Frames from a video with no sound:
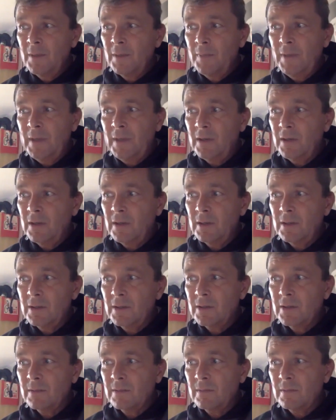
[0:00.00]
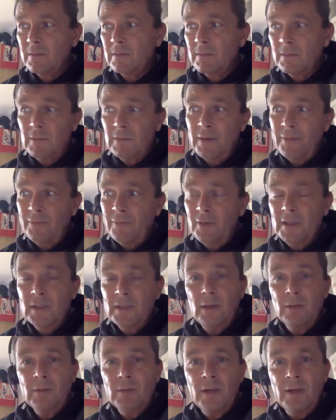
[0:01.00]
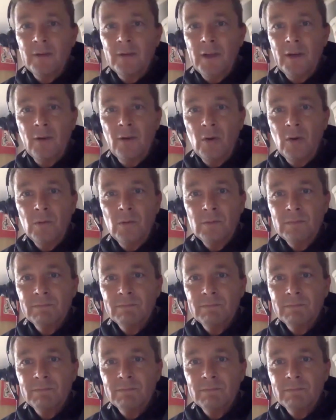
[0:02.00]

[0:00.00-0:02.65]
because referees are out there on their own.